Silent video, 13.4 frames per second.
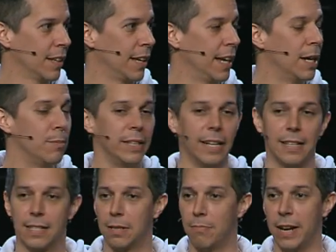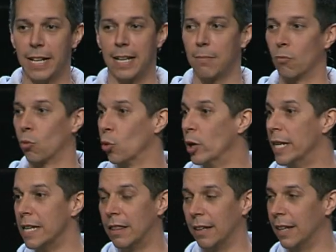it begins to make him
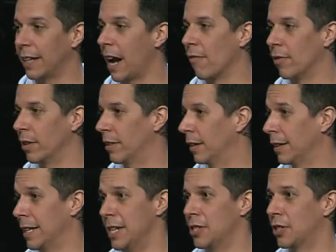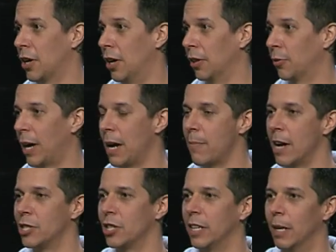rethink everything that he's gone through. I
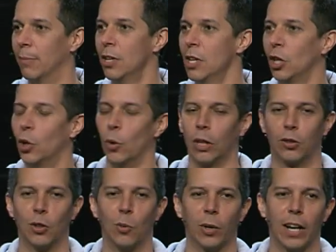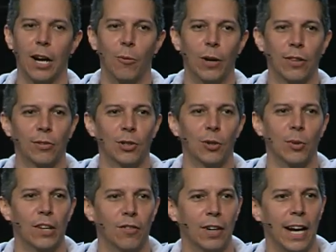imagine him going through what I went through
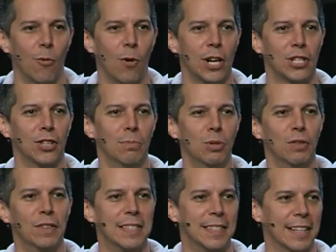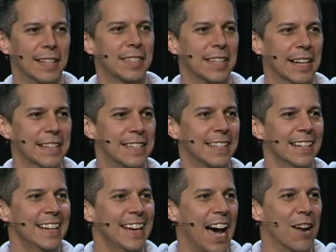whenever I watched the movie Sixth Sense.
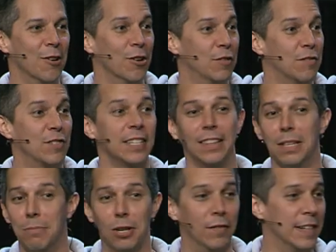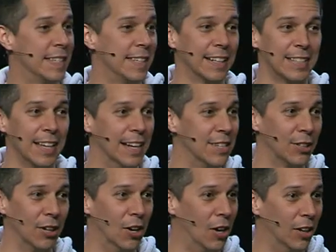I don't know if you've seen the movie Sixth Sense
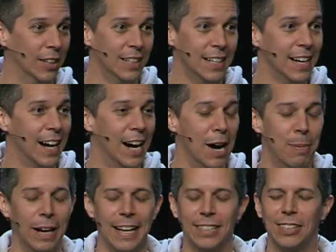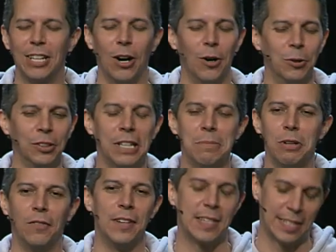at all, but it's the only
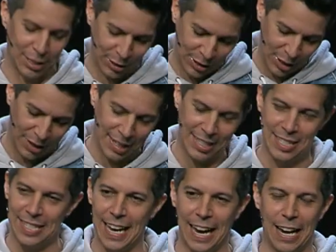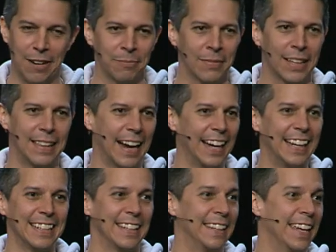movie still to this day that I
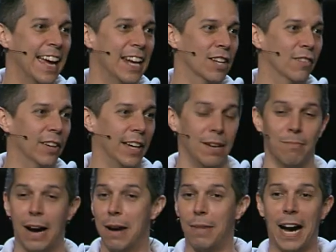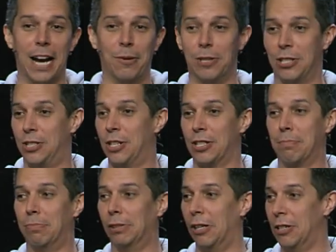get to the end of it, and my mind was
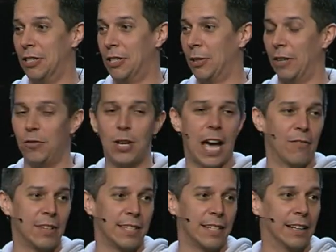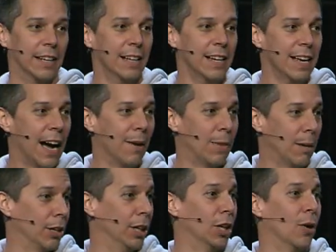just blown to it. If you haven't seen it,
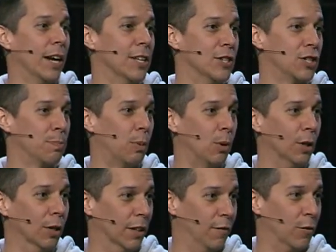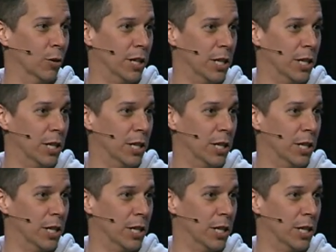I'm going to go ahead and spoil it for